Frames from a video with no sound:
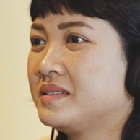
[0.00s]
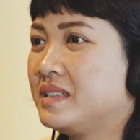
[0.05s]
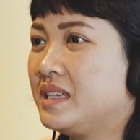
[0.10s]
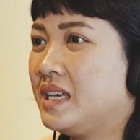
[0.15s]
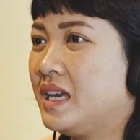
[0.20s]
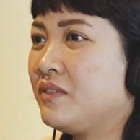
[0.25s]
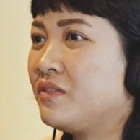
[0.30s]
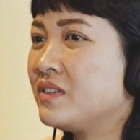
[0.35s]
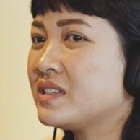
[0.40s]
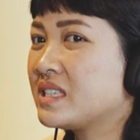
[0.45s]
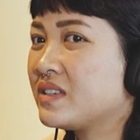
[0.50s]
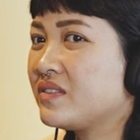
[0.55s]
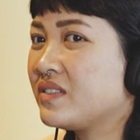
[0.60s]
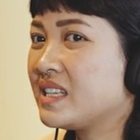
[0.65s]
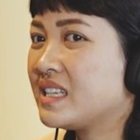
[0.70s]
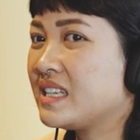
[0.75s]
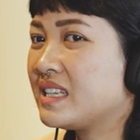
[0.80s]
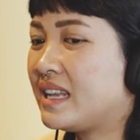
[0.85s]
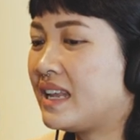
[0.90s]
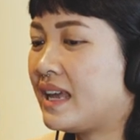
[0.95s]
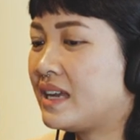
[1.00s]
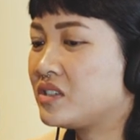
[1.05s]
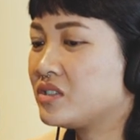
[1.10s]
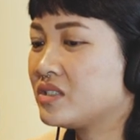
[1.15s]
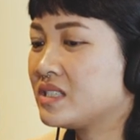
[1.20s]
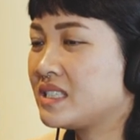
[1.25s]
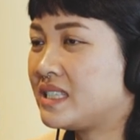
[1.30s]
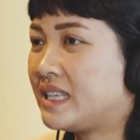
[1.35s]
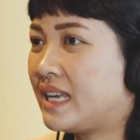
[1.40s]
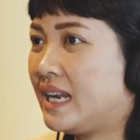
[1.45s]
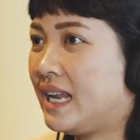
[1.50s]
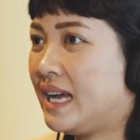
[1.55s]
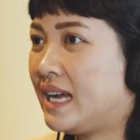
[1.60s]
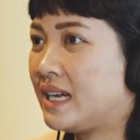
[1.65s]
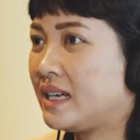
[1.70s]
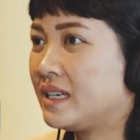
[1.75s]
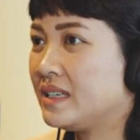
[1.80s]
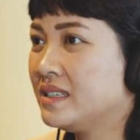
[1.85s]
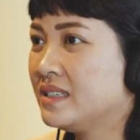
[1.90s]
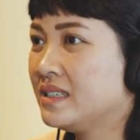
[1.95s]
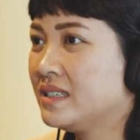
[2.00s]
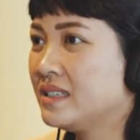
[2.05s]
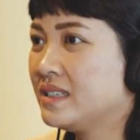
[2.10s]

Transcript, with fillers: always. If it's in natural state lah.